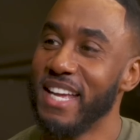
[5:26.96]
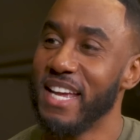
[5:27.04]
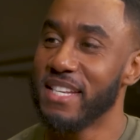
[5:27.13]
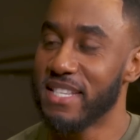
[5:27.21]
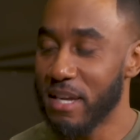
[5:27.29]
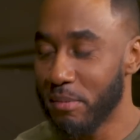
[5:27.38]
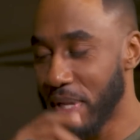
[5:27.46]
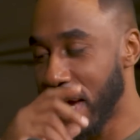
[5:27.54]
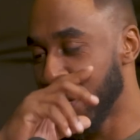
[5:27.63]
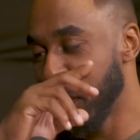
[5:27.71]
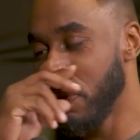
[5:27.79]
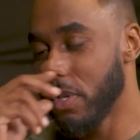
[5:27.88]
It seemed
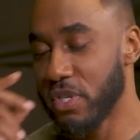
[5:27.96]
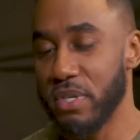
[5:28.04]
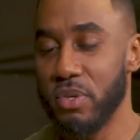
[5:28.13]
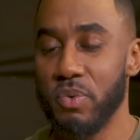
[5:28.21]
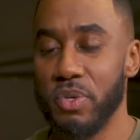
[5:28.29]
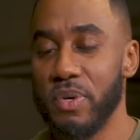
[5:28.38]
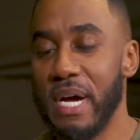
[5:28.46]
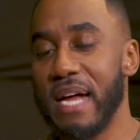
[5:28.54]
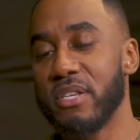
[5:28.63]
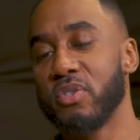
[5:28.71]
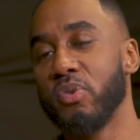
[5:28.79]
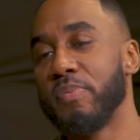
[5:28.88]
like you was you
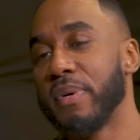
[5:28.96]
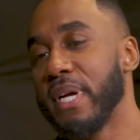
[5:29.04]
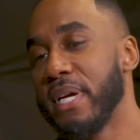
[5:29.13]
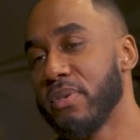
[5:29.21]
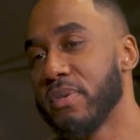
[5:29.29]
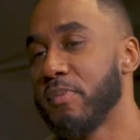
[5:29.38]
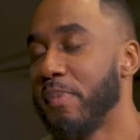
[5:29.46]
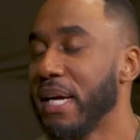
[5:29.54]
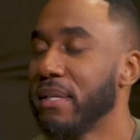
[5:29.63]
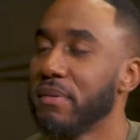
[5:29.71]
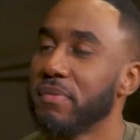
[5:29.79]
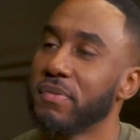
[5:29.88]
got super
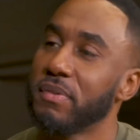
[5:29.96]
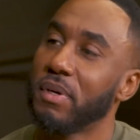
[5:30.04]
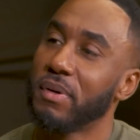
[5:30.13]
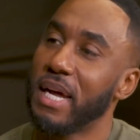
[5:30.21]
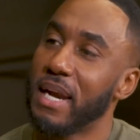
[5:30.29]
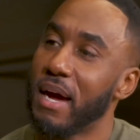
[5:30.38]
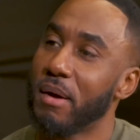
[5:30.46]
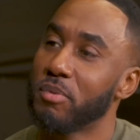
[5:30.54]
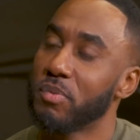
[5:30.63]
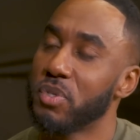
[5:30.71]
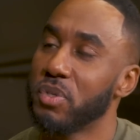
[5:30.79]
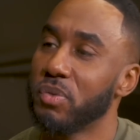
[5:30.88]
introspective on that
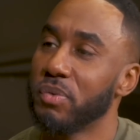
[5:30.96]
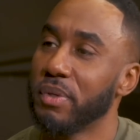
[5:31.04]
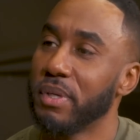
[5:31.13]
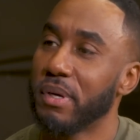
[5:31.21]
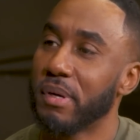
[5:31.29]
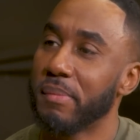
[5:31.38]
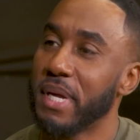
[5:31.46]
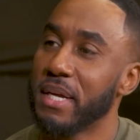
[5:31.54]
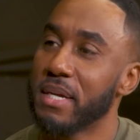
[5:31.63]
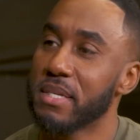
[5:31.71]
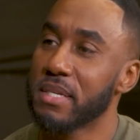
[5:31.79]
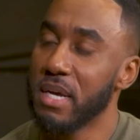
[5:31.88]
album, too. You know what I mean?
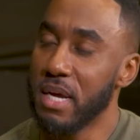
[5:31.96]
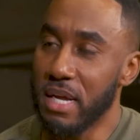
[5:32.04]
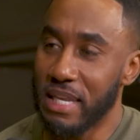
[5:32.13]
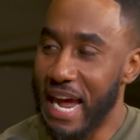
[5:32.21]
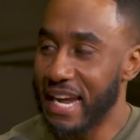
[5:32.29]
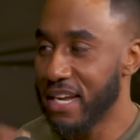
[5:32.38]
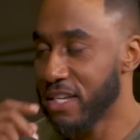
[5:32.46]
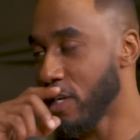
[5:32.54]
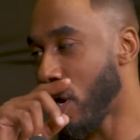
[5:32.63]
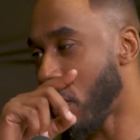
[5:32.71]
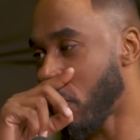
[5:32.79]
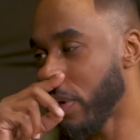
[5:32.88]
Because, like, It's
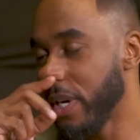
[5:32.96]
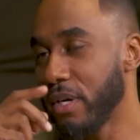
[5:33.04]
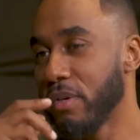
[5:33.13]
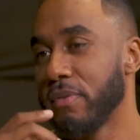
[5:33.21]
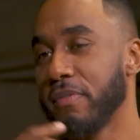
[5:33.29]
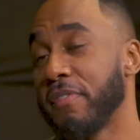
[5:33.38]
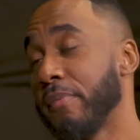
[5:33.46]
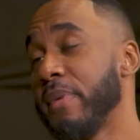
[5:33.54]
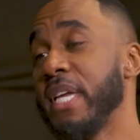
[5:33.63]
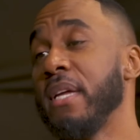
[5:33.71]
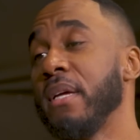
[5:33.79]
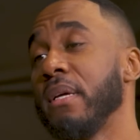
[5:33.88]
All Real, for
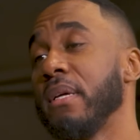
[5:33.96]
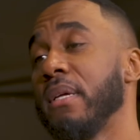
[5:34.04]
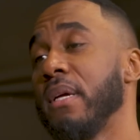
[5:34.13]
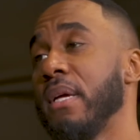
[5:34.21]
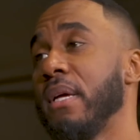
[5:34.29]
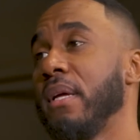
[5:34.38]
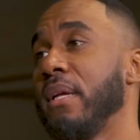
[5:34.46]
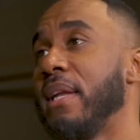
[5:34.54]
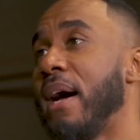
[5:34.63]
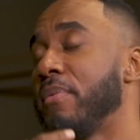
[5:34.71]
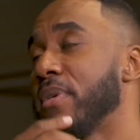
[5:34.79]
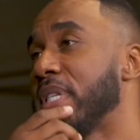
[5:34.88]
me,
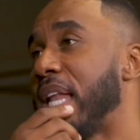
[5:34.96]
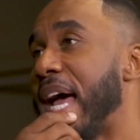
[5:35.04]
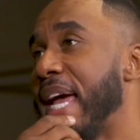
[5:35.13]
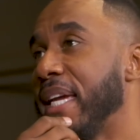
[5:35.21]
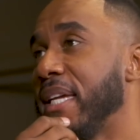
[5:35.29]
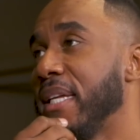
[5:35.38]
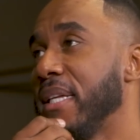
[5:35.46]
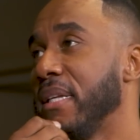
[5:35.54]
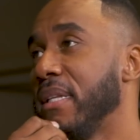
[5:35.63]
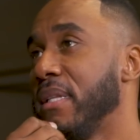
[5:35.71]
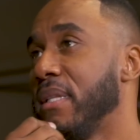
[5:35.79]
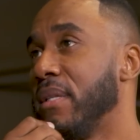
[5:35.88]
that was, like,
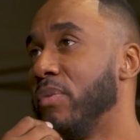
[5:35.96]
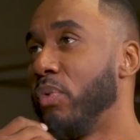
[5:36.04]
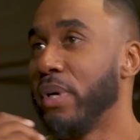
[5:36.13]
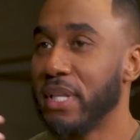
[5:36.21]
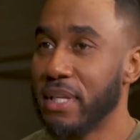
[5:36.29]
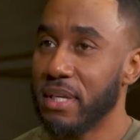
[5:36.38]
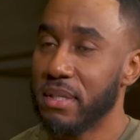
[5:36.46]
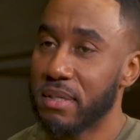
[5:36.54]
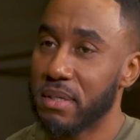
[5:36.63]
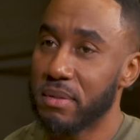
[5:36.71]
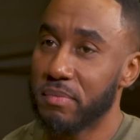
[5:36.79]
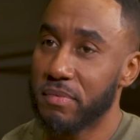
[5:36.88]
really
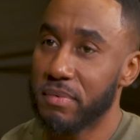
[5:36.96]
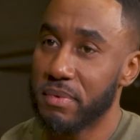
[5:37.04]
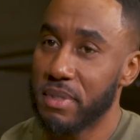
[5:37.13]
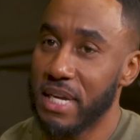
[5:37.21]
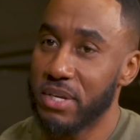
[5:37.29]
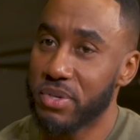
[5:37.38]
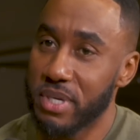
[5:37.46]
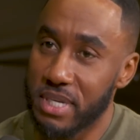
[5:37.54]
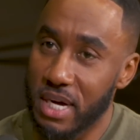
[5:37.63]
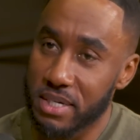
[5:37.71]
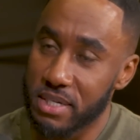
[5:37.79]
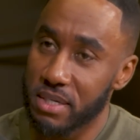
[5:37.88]
the
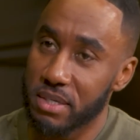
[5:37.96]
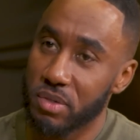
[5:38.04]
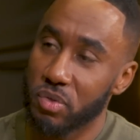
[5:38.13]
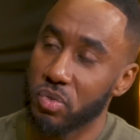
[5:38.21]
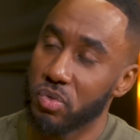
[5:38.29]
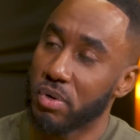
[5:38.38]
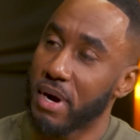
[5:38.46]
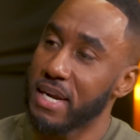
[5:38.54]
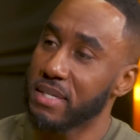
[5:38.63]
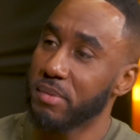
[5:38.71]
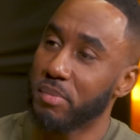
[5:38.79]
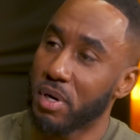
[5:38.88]
introduction to who
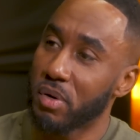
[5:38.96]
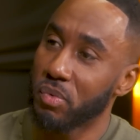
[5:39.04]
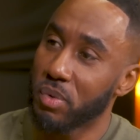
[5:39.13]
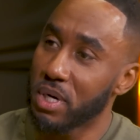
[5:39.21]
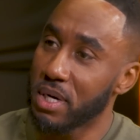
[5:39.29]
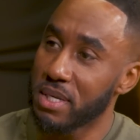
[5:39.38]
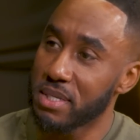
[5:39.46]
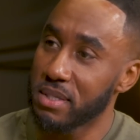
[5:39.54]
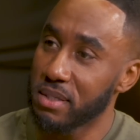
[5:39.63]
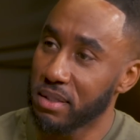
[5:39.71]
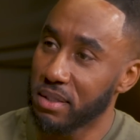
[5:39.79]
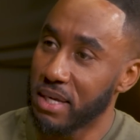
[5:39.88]
Krayzie Bone
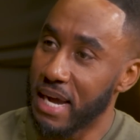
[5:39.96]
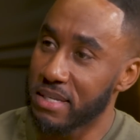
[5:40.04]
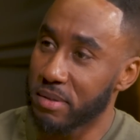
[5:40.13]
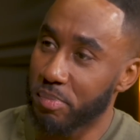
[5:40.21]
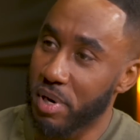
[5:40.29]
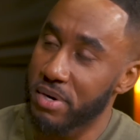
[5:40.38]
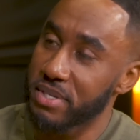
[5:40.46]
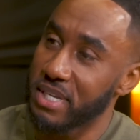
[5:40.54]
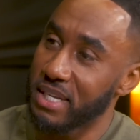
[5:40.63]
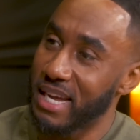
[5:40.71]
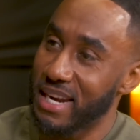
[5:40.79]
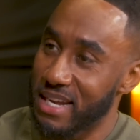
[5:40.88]
was as a
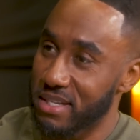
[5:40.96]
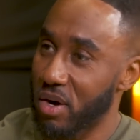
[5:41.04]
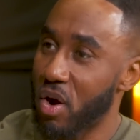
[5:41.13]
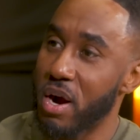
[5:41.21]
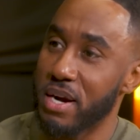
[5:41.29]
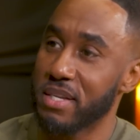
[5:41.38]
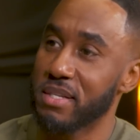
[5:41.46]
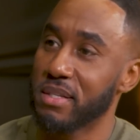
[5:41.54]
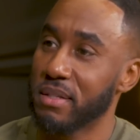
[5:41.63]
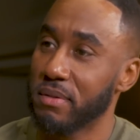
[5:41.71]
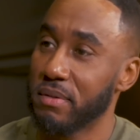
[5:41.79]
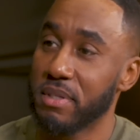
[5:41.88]
person and as an
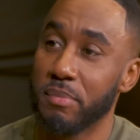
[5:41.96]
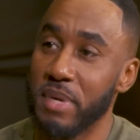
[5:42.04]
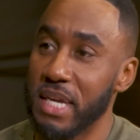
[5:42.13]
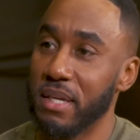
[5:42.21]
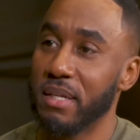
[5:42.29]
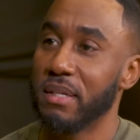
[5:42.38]
artist, to me. Mm.